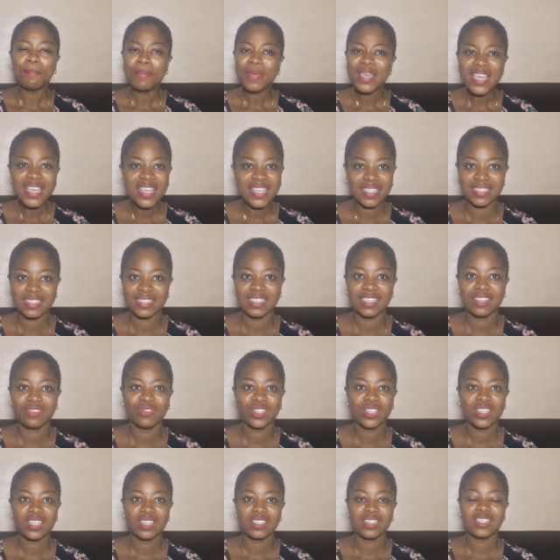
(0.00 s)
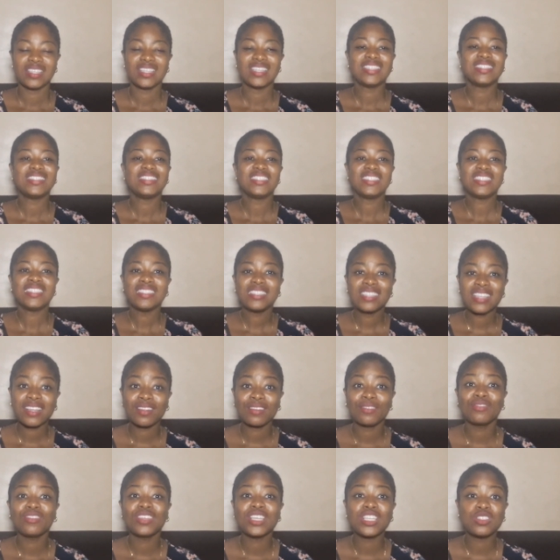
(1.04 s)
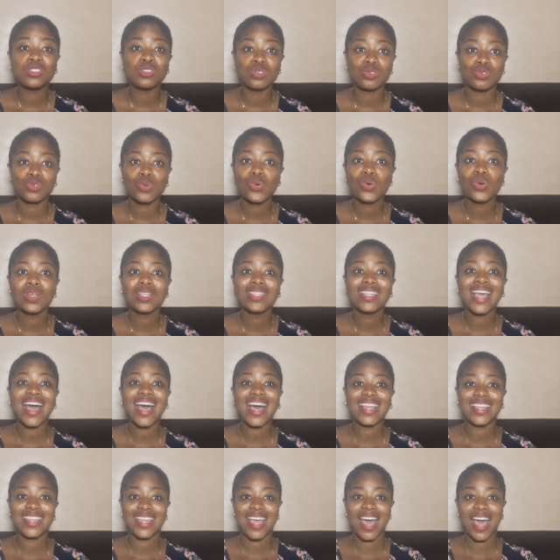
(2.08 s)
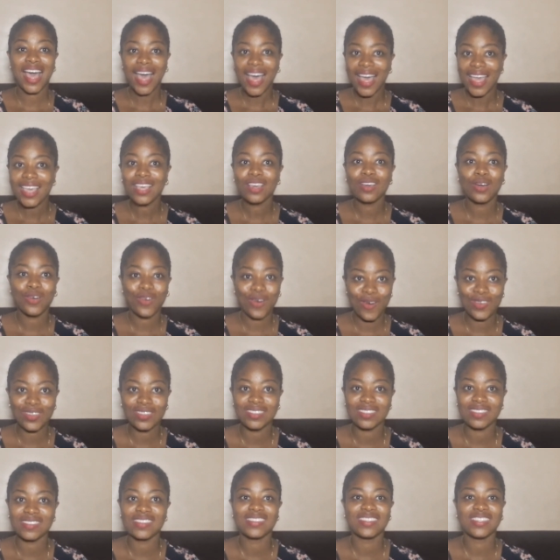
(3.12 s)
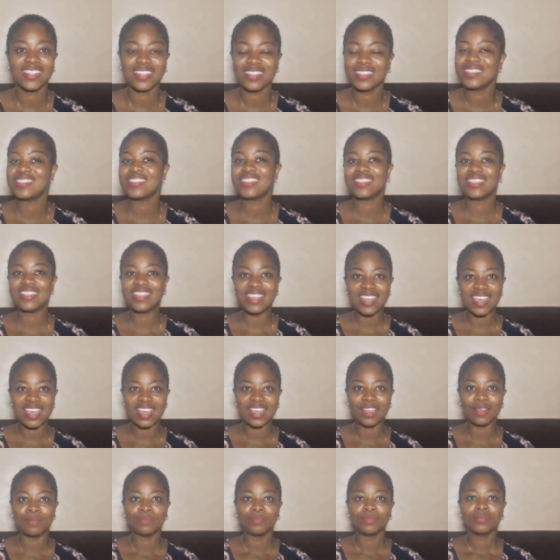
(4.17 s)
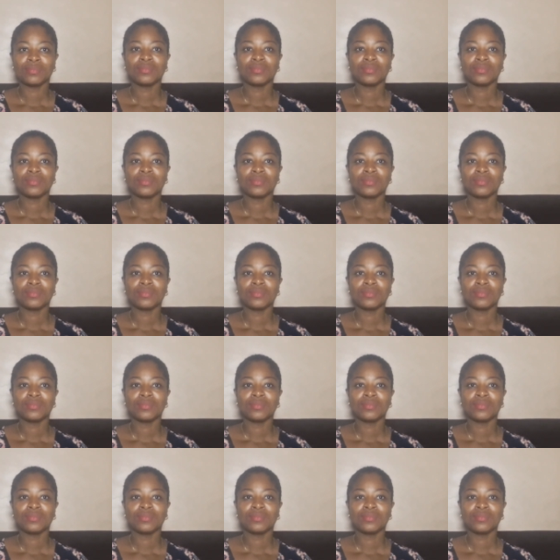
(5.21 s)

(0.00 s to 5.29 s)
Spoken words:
Beans, even itself, is sold at high cost this year.